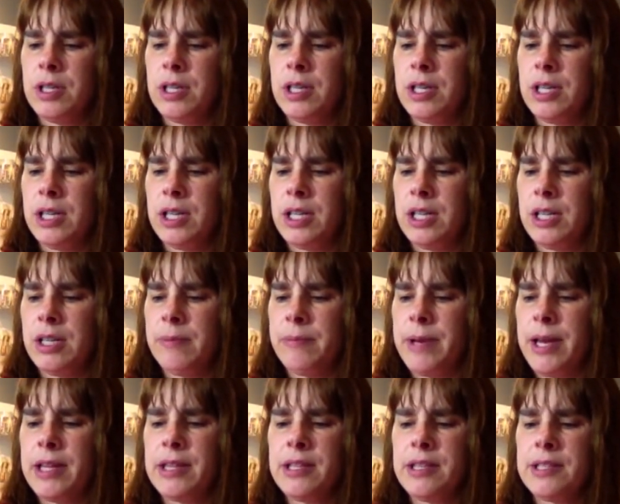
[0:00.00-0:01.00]

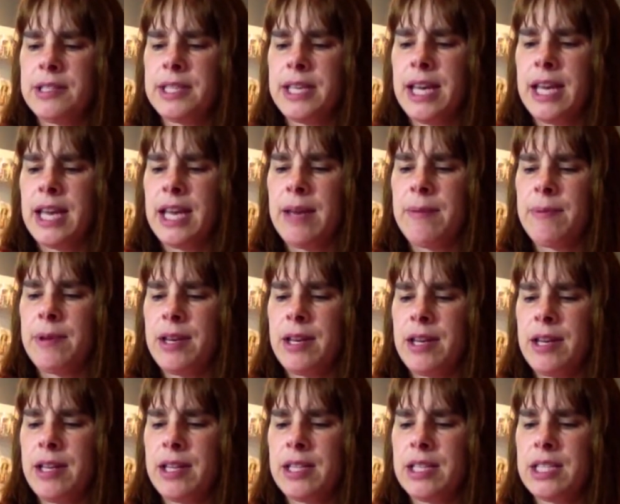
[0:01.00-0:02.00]
um, this Game,
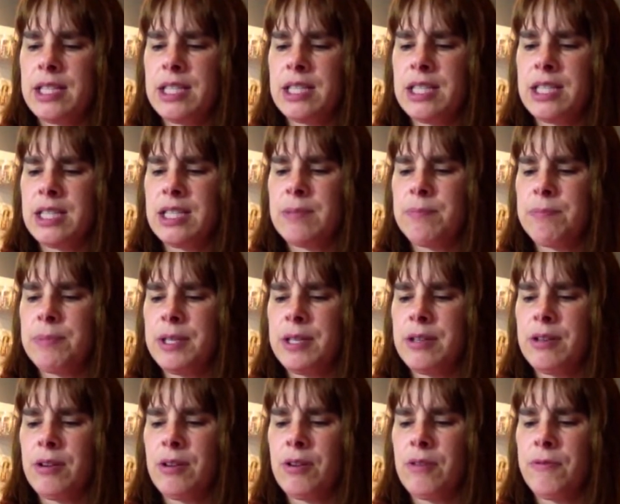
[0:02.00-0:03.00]
and
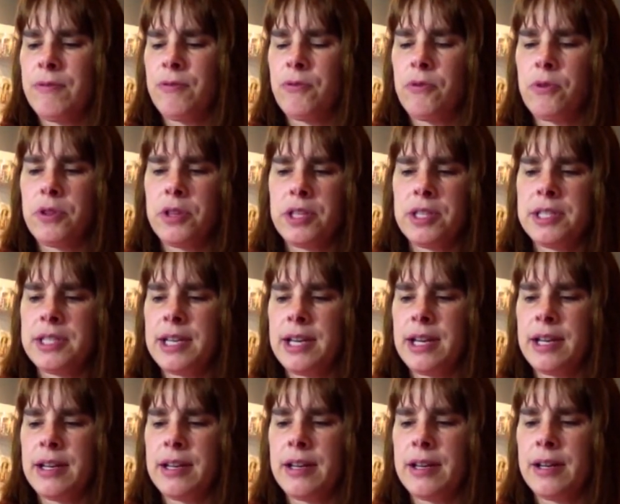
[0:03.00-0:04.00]
Speaker for the
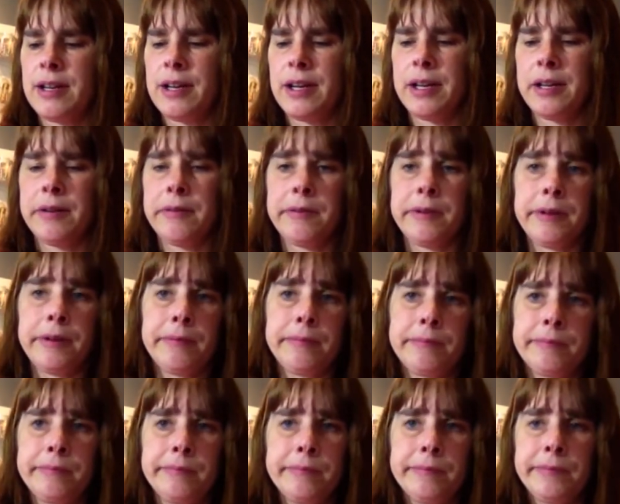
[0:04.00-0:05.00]
Dead. I don't
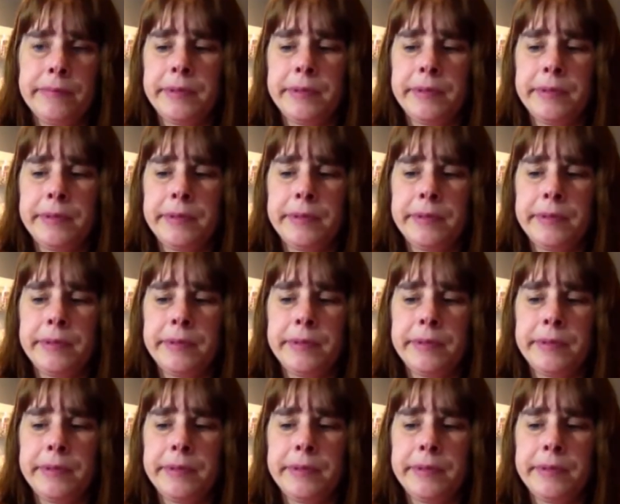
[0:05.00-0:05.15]
know.